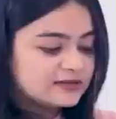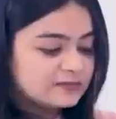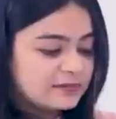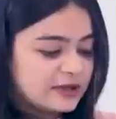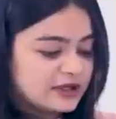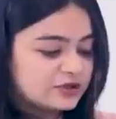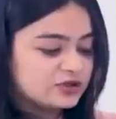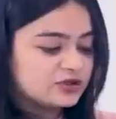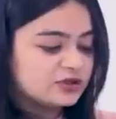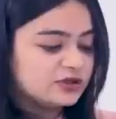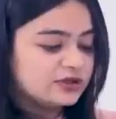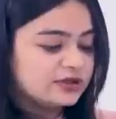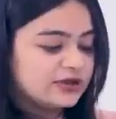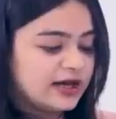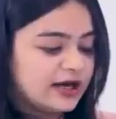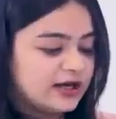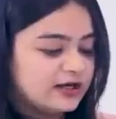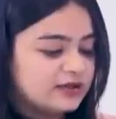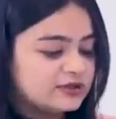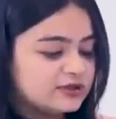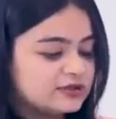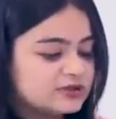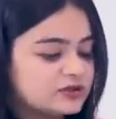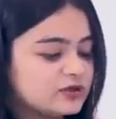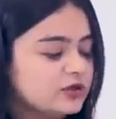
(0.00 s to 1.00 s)
special
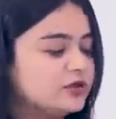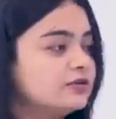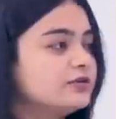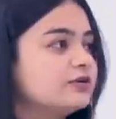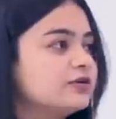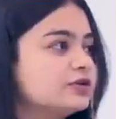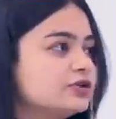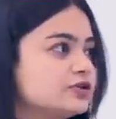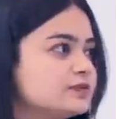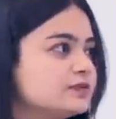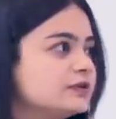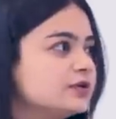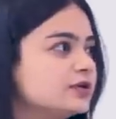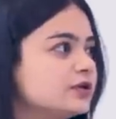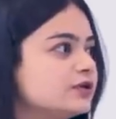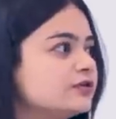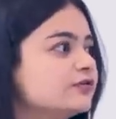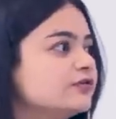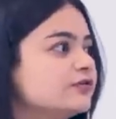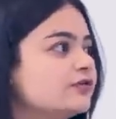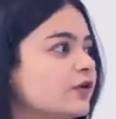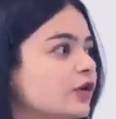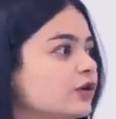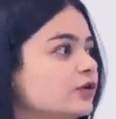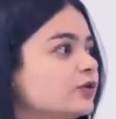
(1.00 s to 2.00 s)
diets or rituals
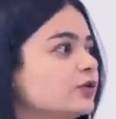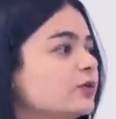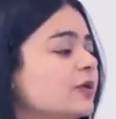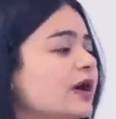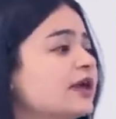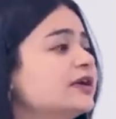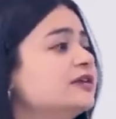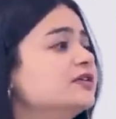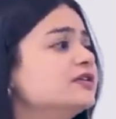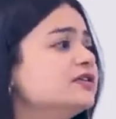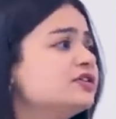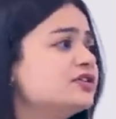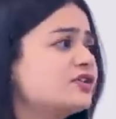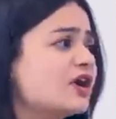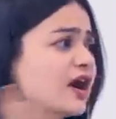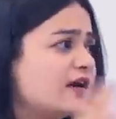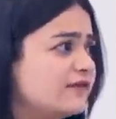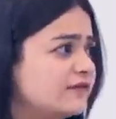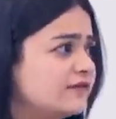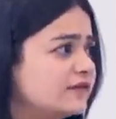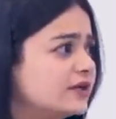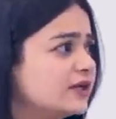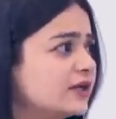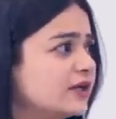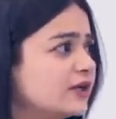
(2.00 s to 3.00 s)
you follow while
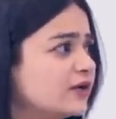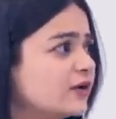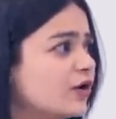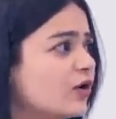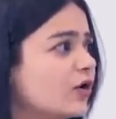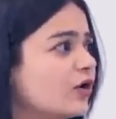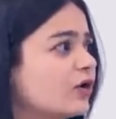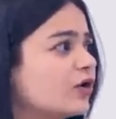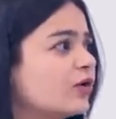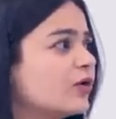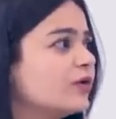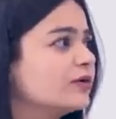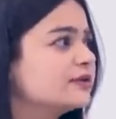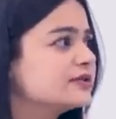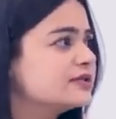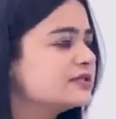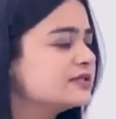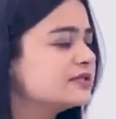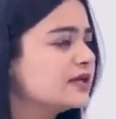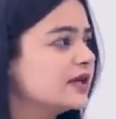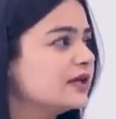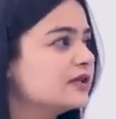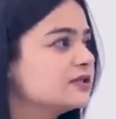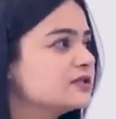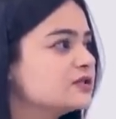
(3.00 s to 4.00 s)
traveling or on
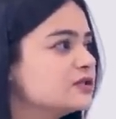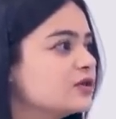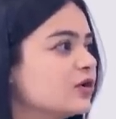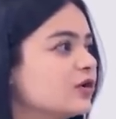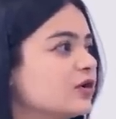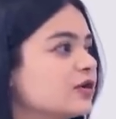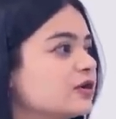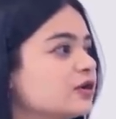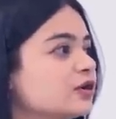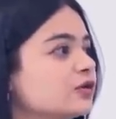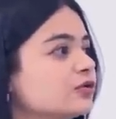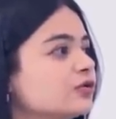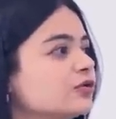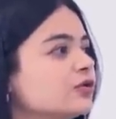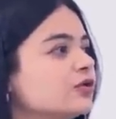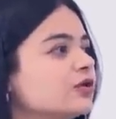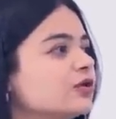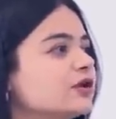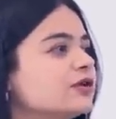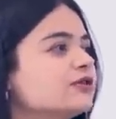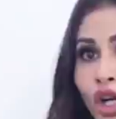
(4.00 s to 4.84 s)
sets, or you know,